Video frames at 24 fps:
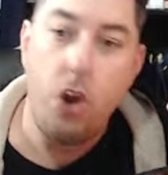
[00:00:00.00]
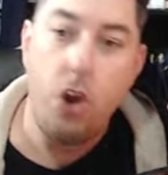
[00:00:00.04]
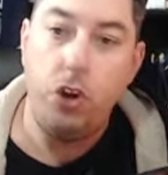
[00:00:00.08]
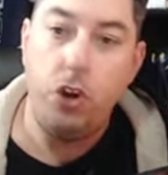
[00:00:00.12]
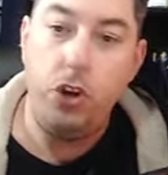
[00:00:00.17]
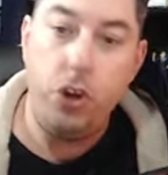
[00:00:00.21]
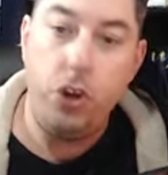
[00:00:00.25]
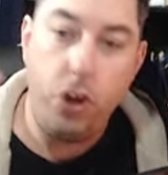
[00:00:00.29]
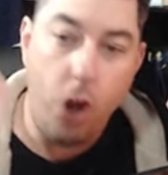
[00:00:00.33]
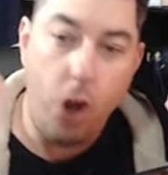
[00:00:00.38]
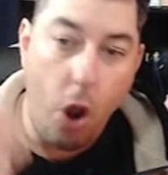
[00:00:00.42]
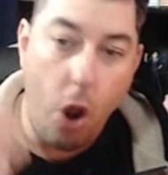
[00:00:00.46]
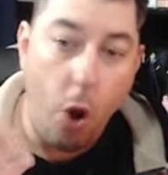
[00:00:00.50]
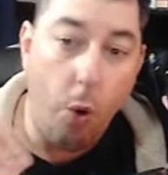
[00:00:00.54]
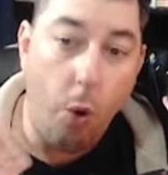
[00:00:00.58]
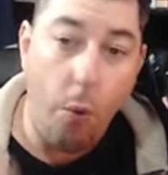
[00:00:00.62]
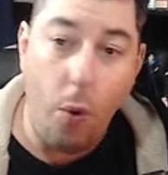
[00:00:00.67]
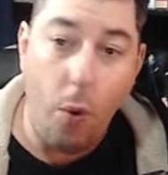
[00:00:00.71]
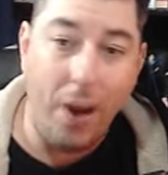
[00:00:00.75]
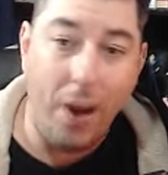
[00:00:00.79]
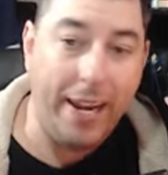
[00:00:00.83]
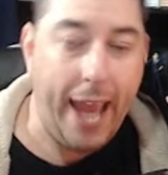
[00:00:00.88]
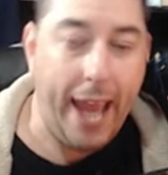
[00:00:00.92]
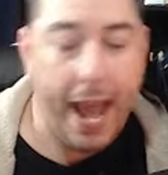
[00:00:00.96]
No
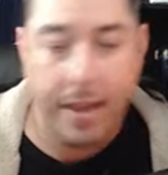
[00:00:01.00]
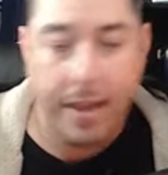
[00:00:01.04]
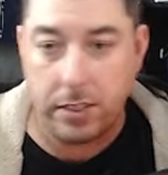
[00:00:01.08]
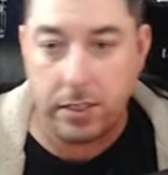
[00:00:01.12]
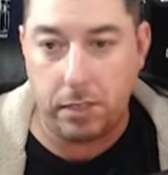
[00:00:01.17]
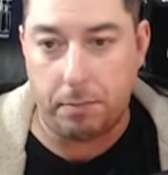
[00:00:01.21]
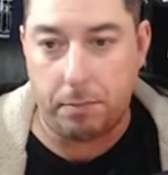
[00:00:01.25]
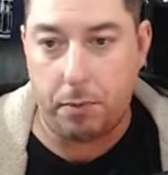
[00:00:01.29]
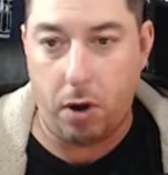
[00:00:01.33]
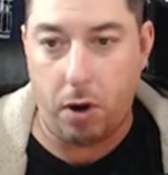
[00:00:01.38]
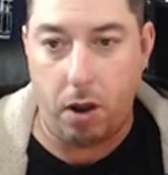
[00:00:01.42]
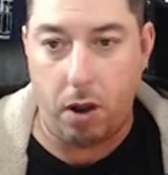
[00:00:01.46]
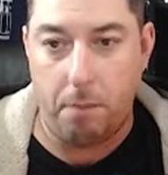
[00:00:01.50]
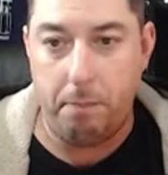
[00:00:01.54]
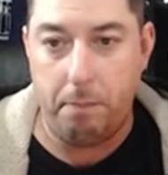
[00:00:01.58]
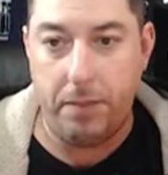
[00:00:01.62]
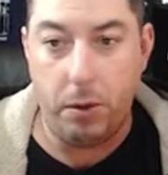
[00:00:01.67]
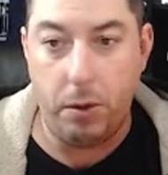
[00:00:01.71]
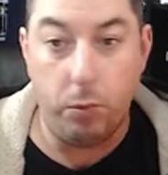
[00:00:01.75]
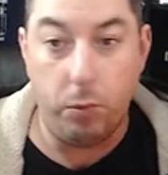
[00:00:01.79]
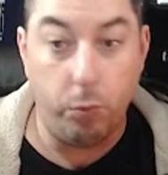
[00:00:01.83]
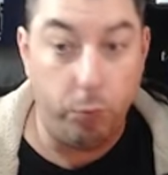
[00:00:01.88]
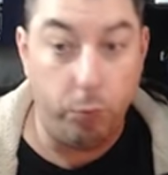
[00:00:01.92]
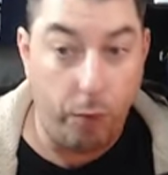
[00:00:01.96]
one has a problem that
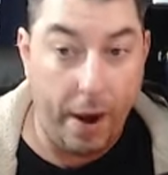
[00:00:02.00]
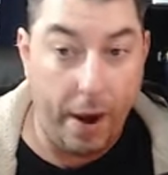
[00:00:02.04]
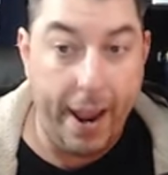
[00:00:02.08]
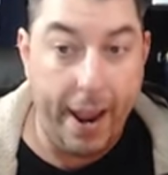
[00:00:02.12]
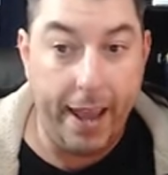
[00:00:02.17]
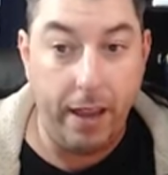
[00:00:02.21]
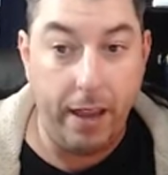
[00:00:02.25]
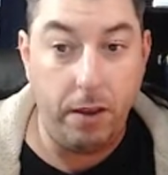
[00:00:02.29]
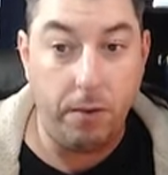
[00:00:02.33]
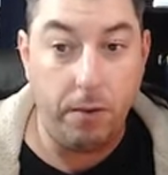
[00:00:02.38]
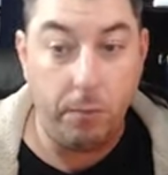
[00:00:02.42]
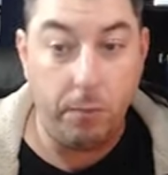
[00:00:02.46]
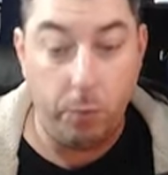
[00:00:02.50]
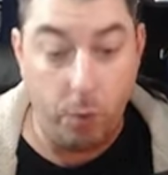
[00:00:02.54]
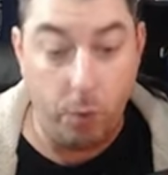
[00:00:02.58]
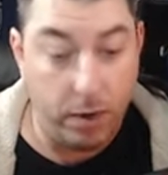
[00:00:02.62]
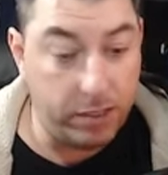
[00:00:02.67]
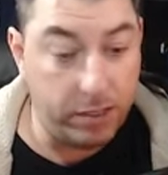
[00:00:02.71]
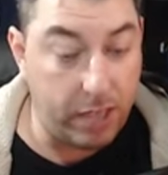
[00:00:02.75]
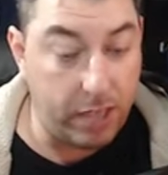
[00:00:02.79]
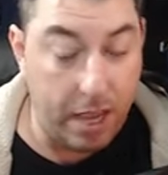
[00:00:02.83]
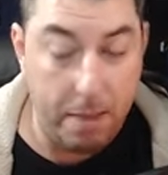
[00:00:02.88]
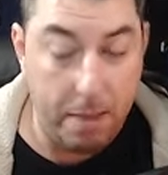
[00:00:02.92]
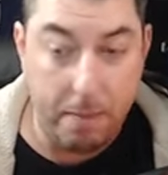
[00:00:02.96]
Rey
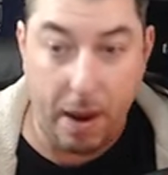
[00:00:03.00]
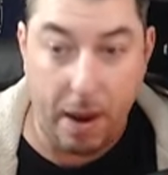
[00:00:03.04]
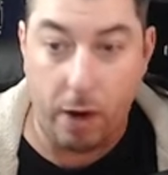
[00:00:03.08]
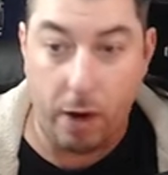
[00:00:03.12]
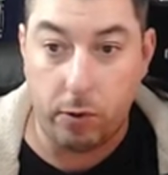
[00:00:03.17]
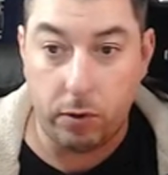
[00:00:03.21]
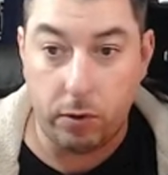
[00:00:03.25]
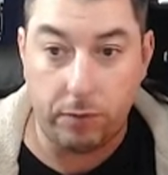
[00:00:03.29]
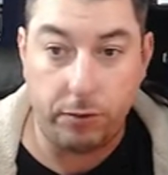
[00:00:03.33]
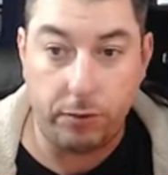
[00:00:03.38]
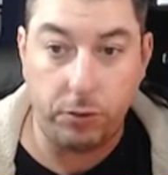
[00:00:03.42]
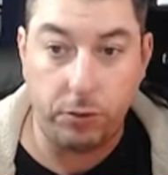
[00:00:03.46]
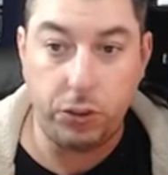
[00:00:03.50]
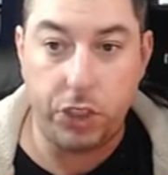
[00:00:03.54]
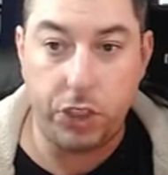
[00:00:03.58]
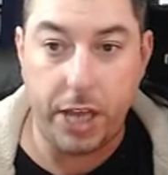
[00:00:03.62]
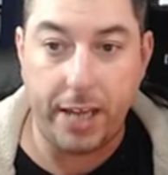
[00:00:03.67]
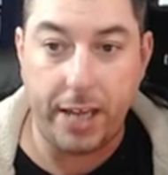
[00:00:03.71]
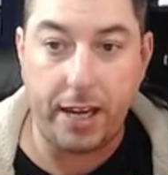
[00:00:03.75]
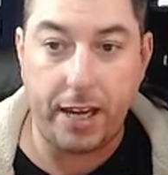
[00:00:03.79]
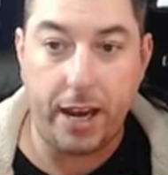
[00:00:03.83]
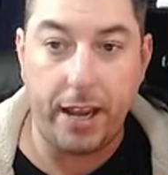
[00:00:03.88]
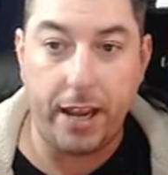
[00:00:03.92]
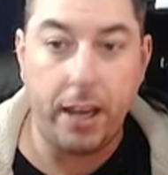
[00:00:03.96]
was a powerful
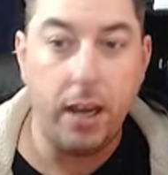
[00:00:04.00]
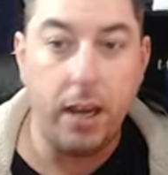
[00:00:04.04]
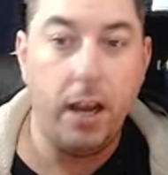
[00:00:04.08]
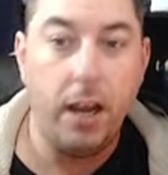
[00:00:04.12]
Jedi.